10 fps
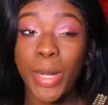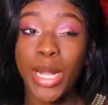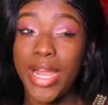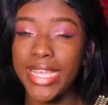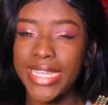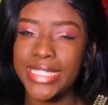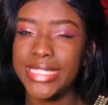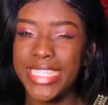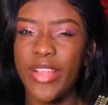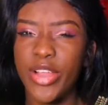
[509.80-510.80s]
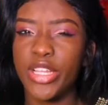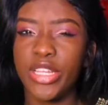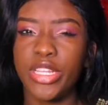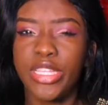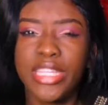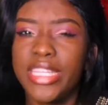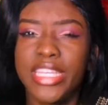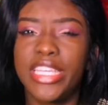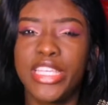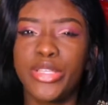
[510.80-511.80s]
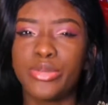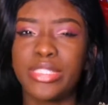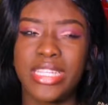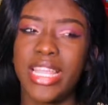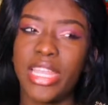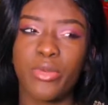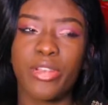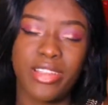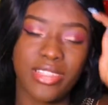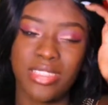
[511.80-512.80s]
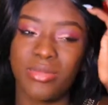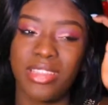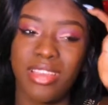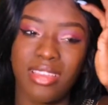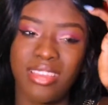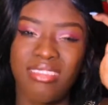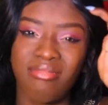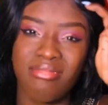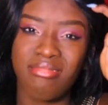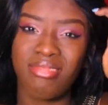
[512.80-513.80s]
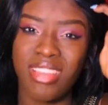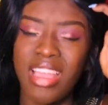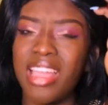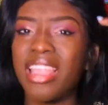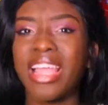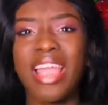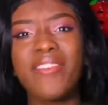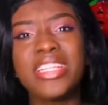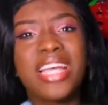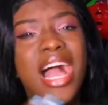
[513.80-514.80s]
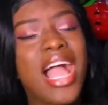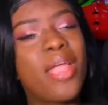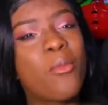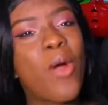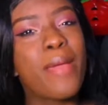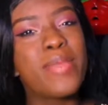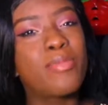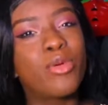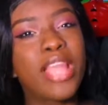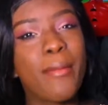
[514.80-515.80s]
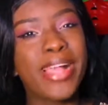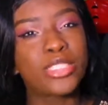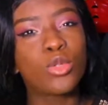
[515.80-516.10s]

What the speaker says: But unnecessarily using the N-word, it just be like every time white people at my